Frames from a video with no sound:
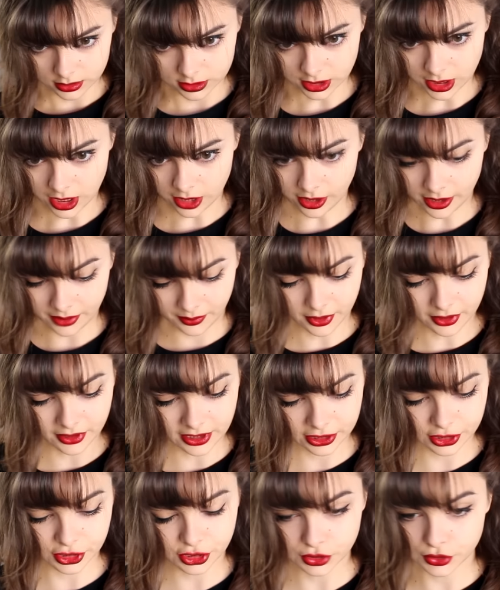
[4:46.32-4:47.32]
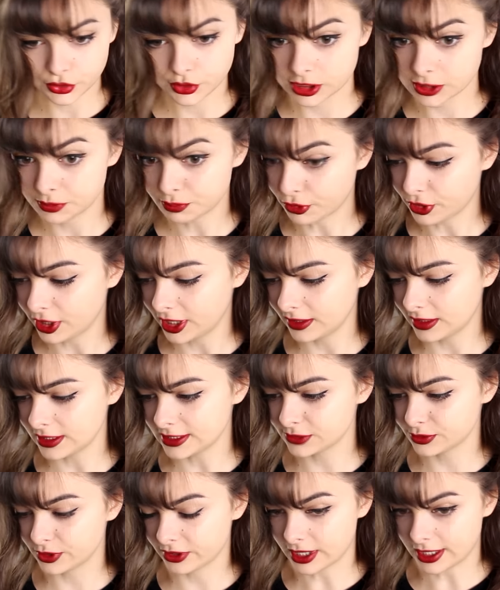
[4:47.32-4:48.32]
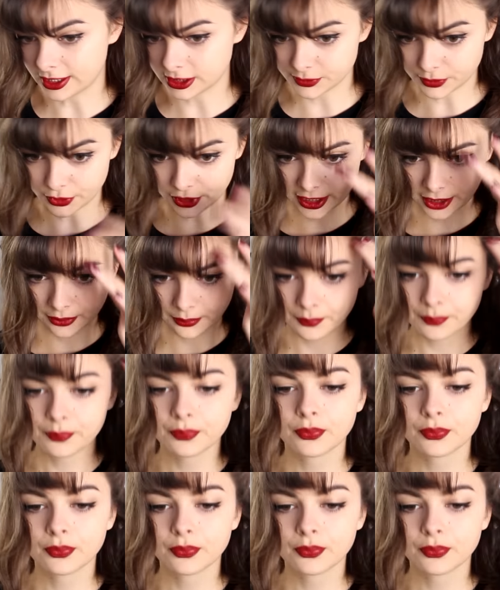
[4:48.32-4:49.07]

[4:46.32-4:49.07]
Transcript: So now I'm going to spray this with hairspray.